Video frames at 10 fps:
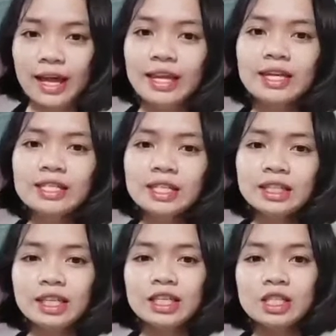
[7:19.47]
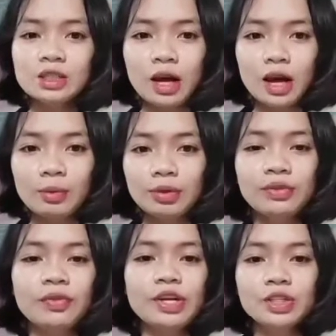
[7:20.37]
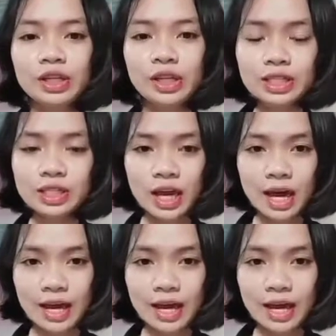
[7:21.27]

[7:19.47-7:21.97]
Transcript: Enhancing this motivation is